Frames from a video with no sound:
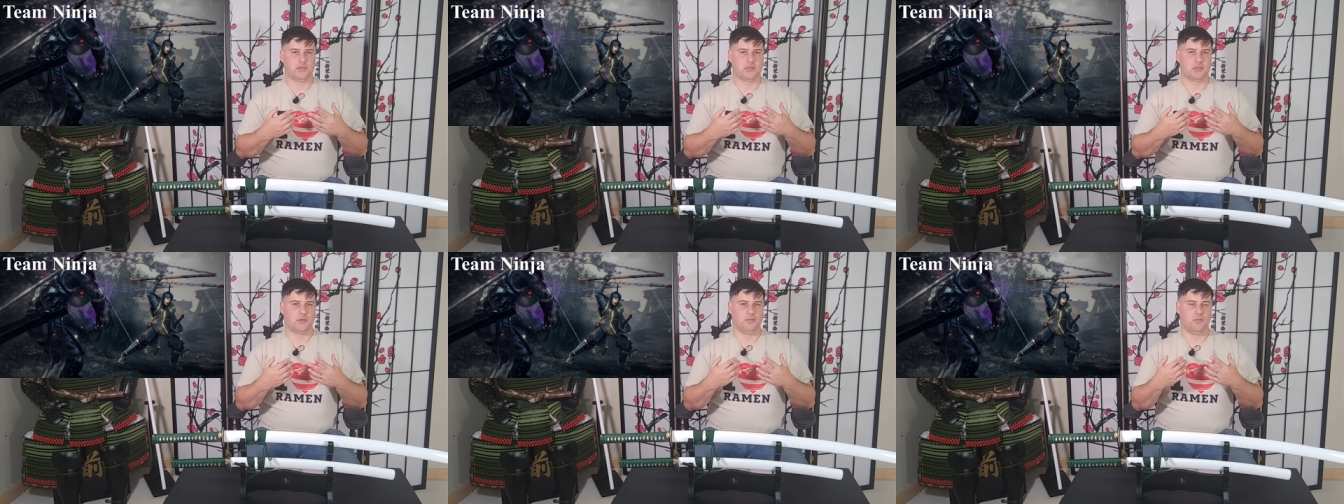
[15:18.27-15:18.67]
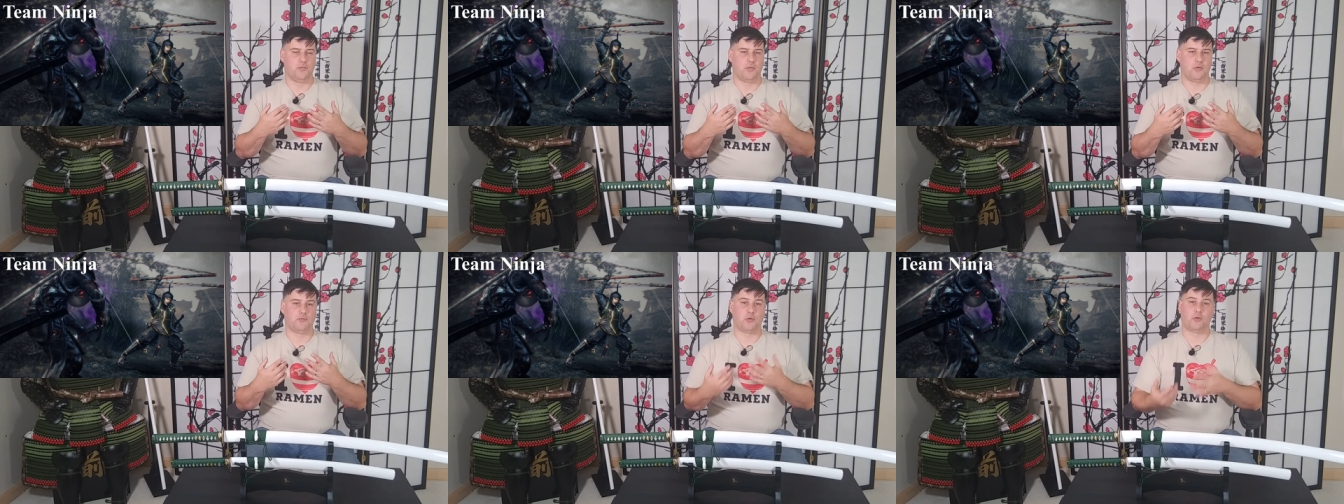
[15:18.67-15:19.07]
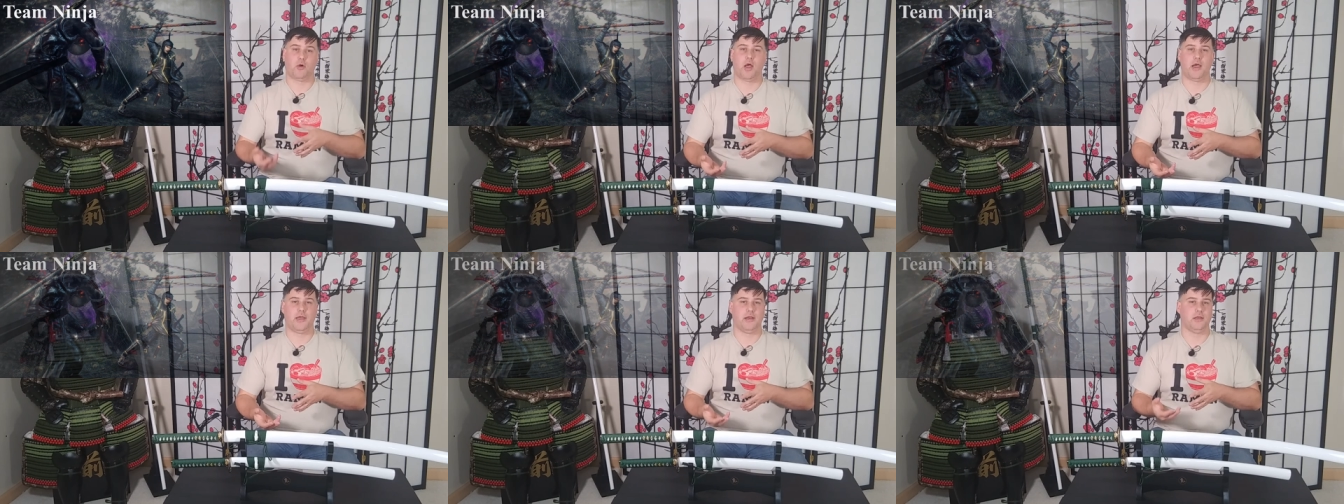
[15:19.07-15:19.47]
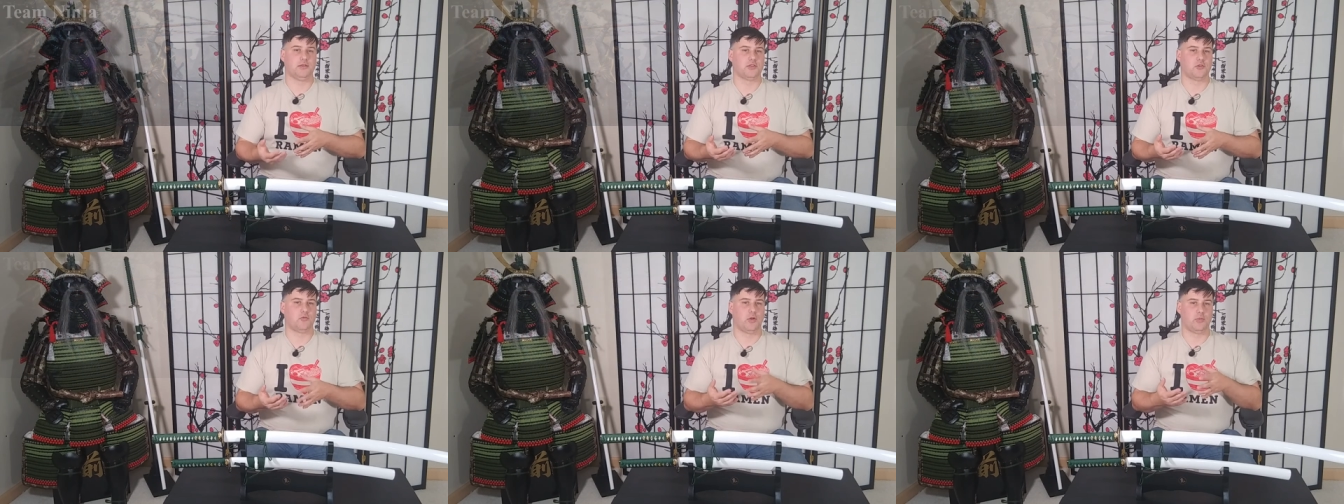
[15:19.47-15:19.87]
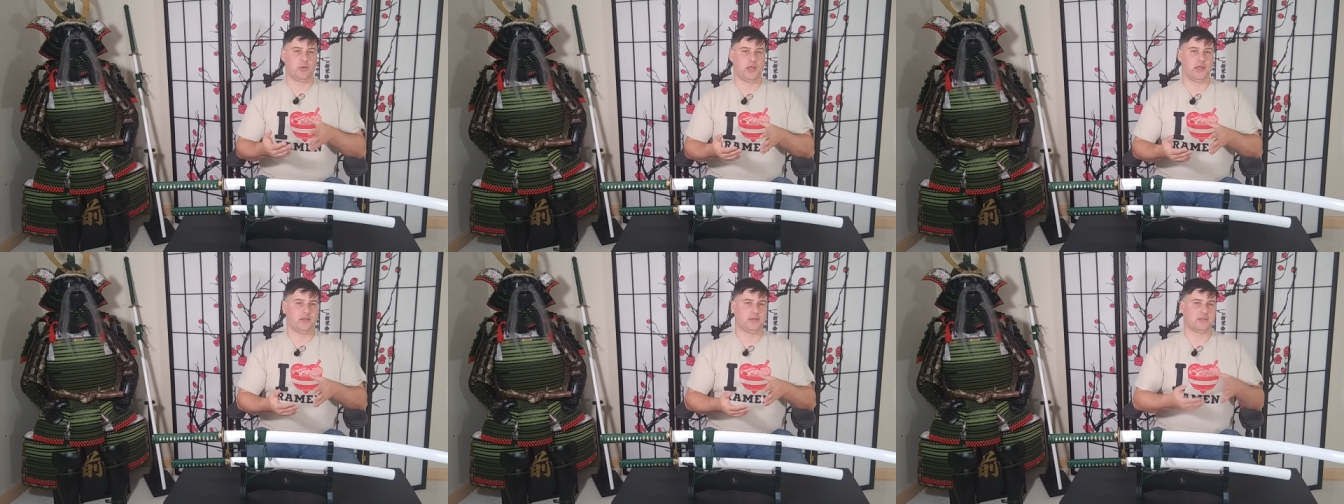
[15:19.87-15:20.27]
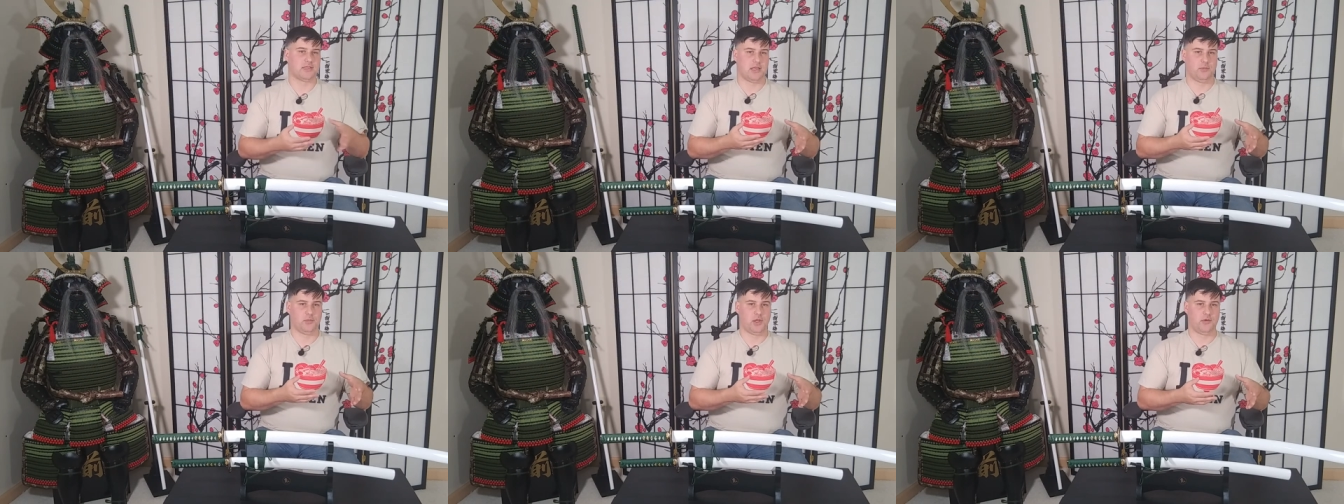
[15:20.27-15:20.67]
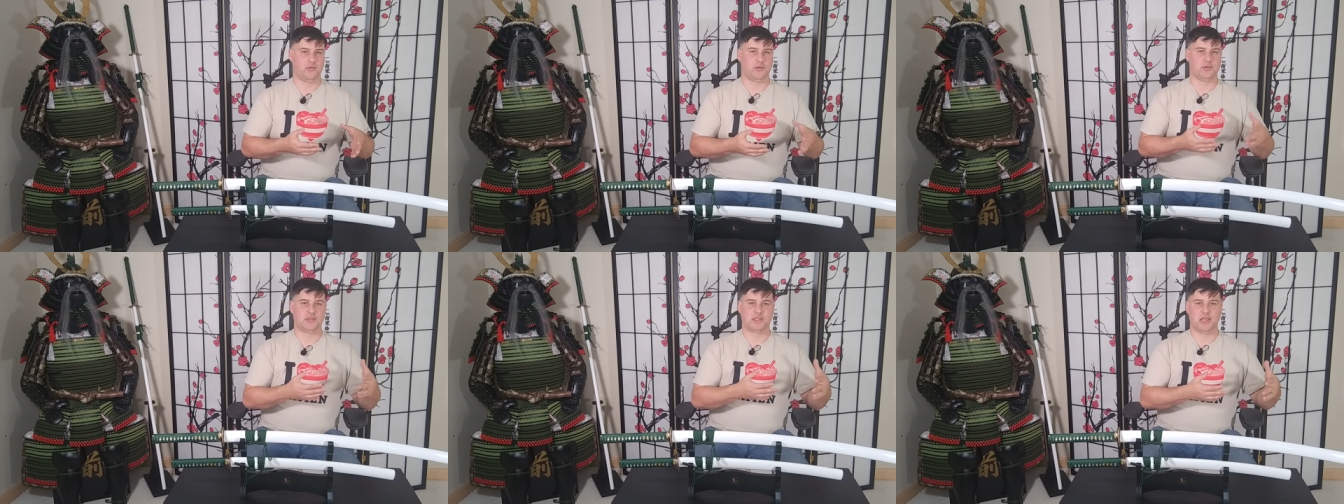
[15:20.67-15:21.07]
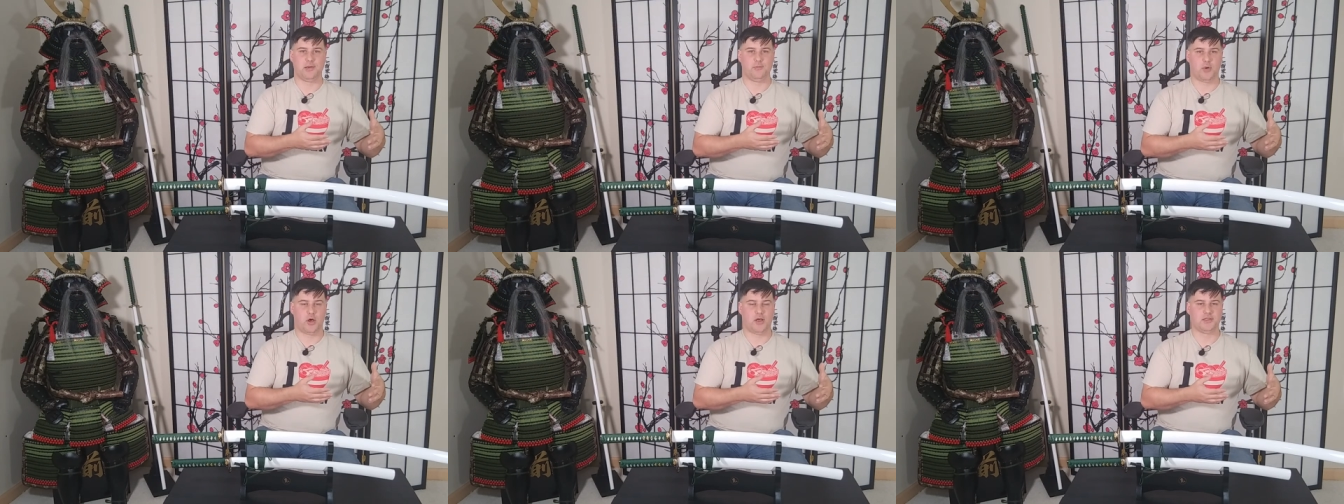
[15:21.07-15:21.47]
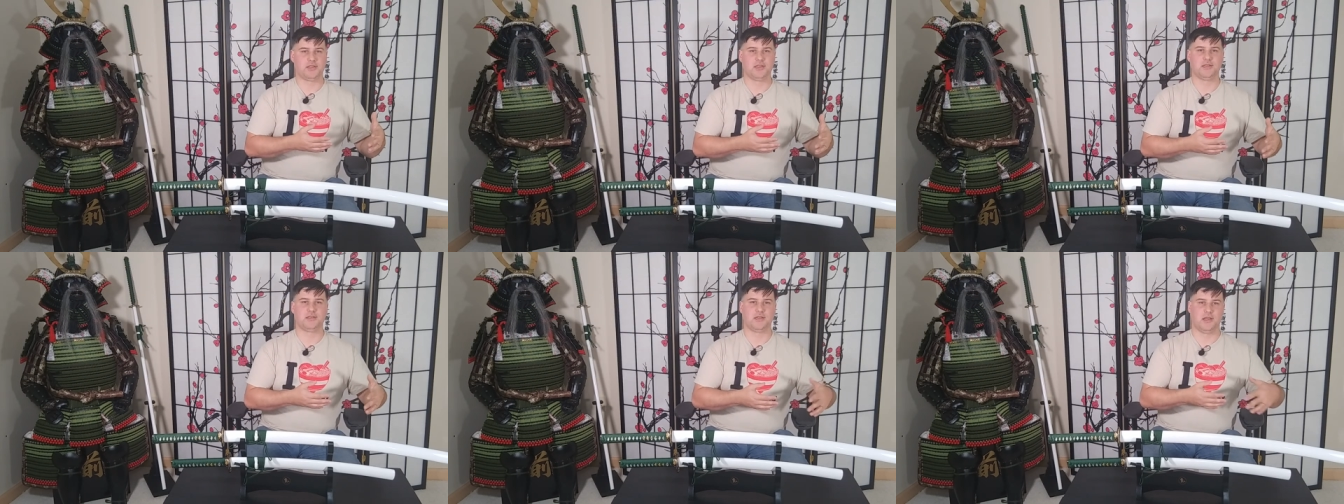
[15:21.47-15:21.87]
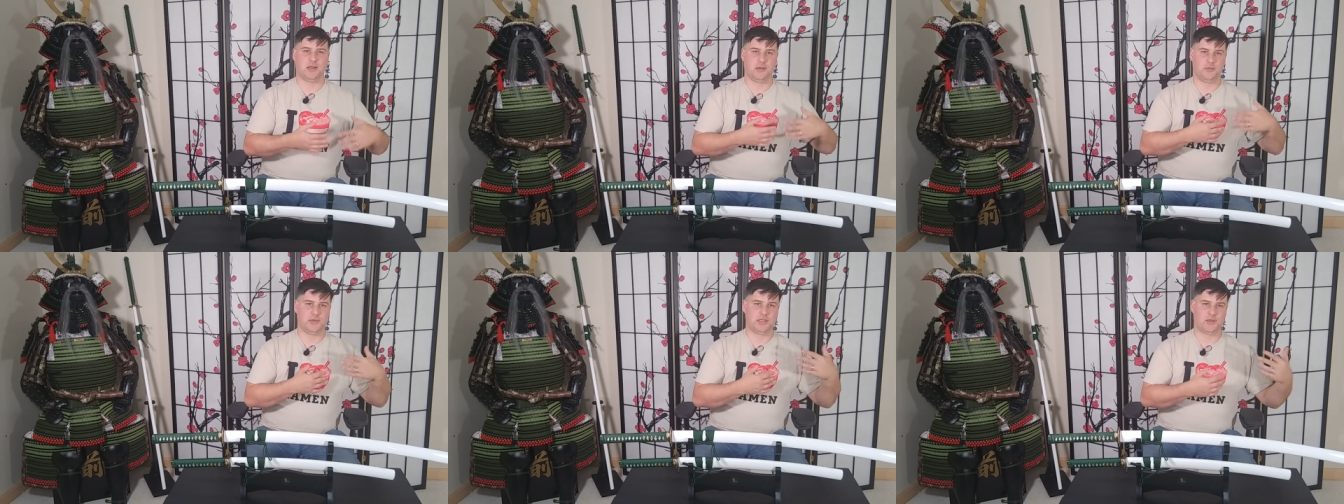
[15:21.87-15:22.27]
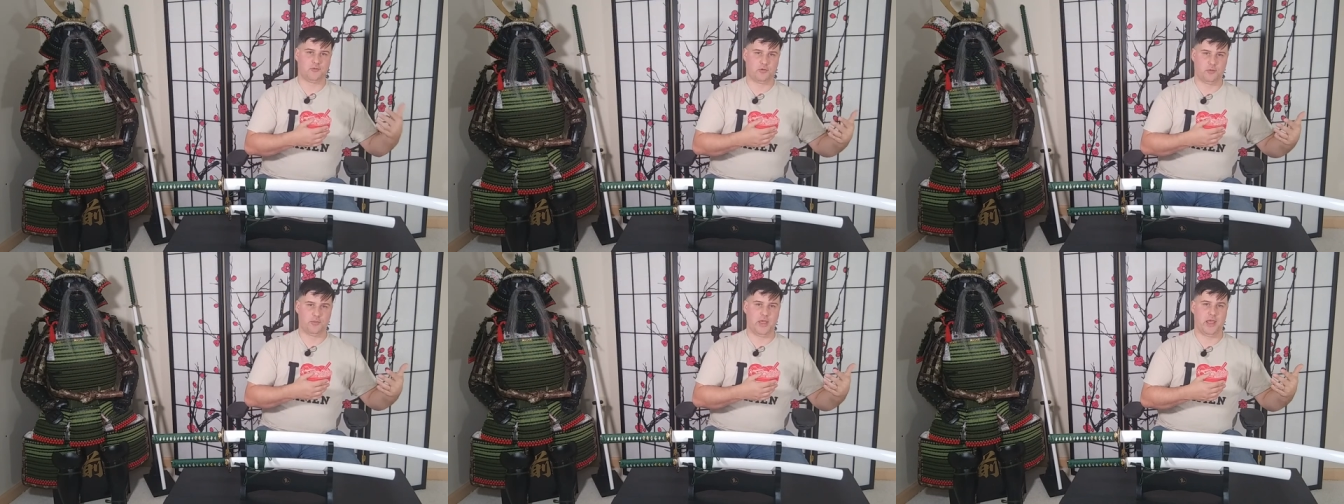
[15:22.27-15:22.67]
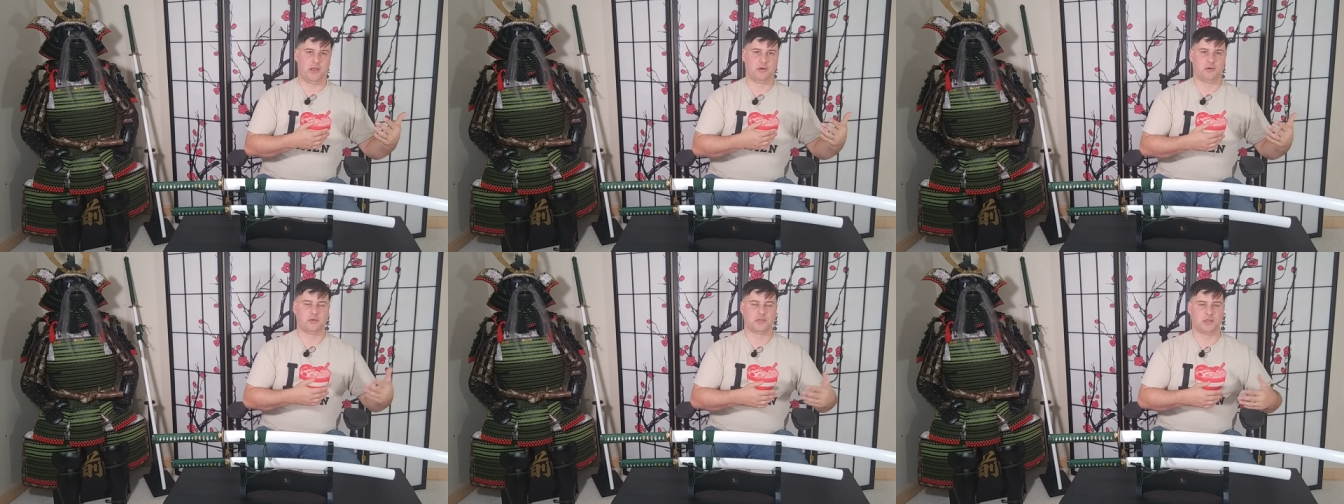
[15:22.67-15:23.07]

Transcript: some variety to replaying the same level and same bosses in a different manner.